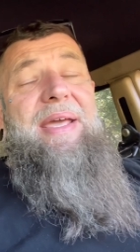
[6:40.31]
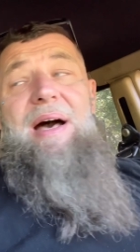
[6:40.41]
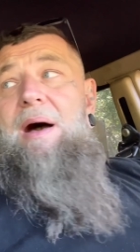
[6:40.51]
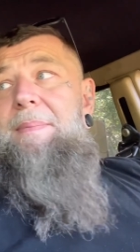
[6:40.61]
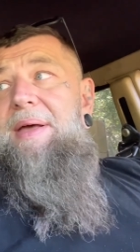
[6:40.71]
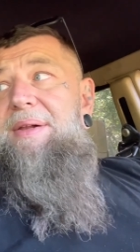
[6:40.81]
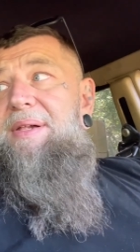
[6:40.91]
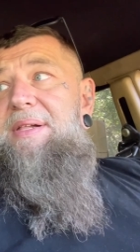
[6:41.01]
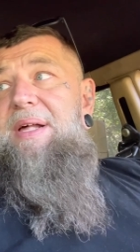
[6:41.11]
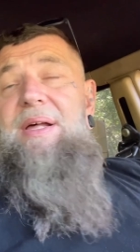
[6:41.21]

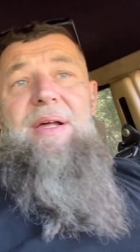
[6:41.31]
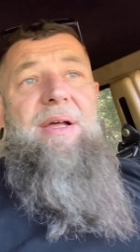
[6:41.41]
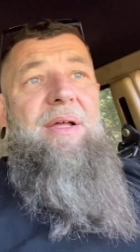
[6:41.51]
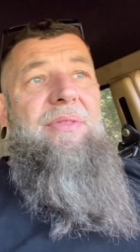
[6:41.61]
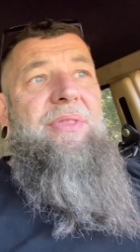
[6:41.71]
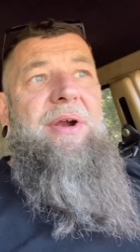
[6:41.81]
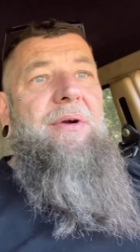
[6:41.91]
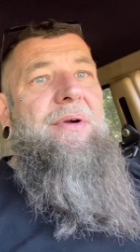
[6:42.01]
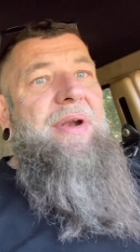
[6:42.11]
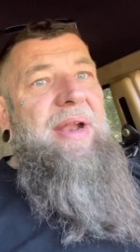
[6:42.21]
comments that
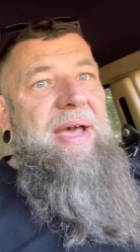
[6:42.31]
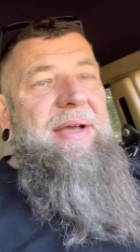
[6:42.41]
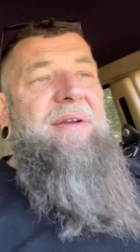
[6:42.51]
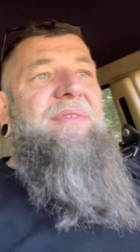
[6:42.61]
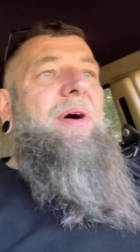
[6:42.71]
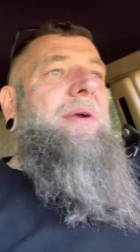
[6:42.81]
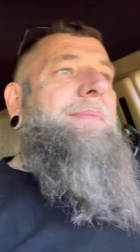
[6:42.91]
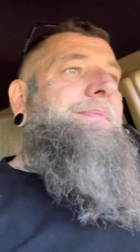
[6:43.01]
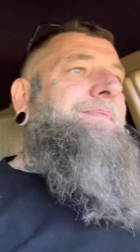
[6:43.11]
are negative on them.